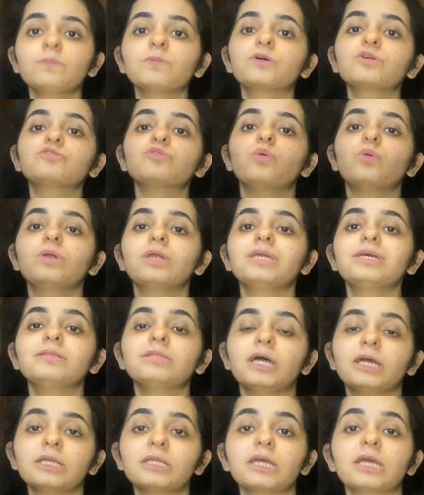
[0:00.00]
because only
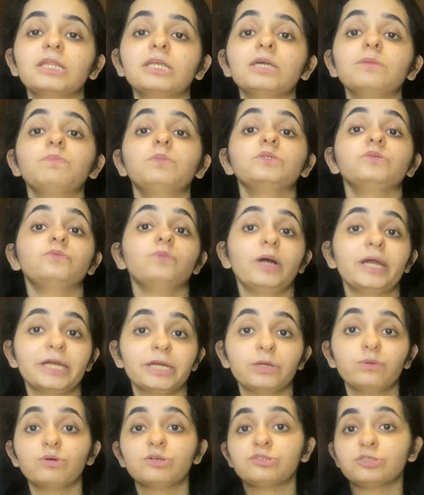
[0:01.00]
then can he
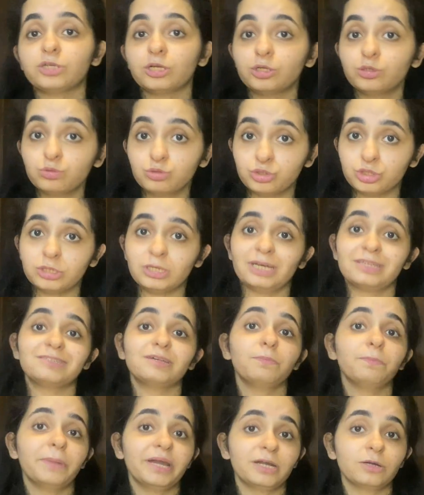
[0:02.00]
provide you a solution as
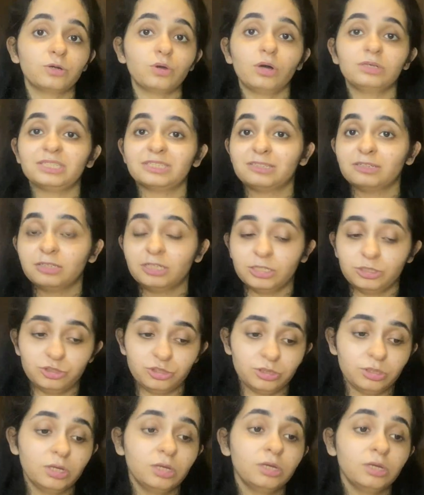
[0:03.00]
a mentor, as a teacher.